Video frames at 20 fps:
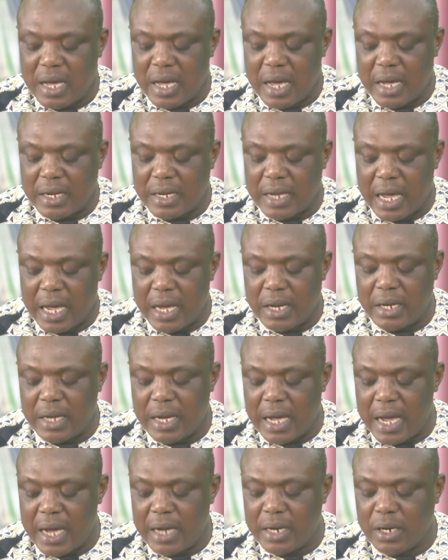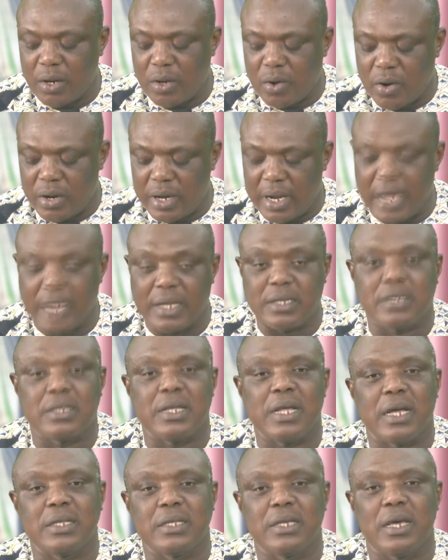and I
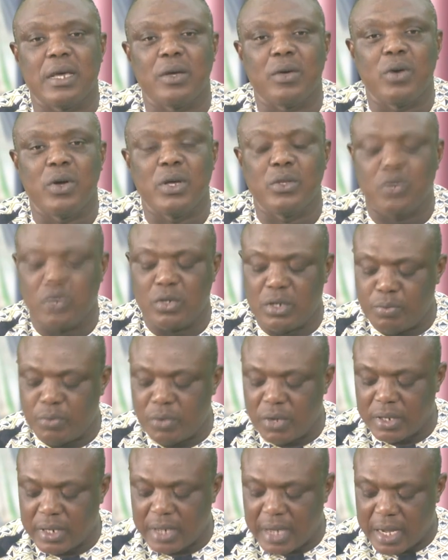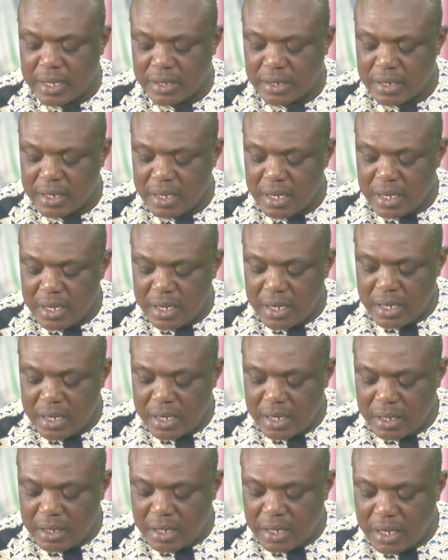recollect that going through the broadcast,
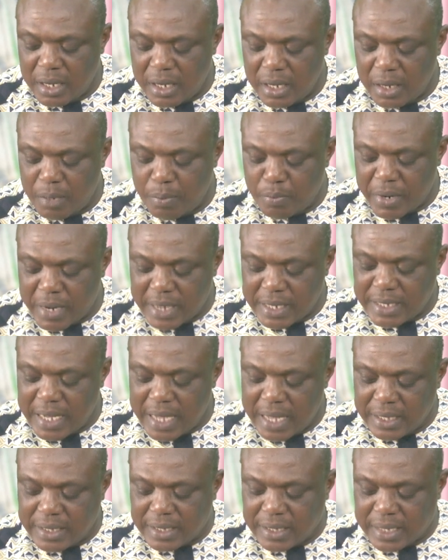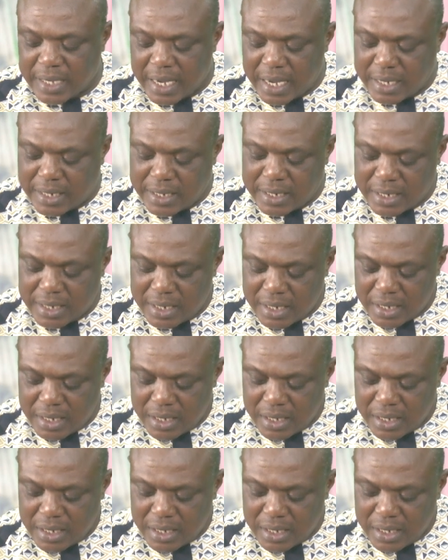the president said,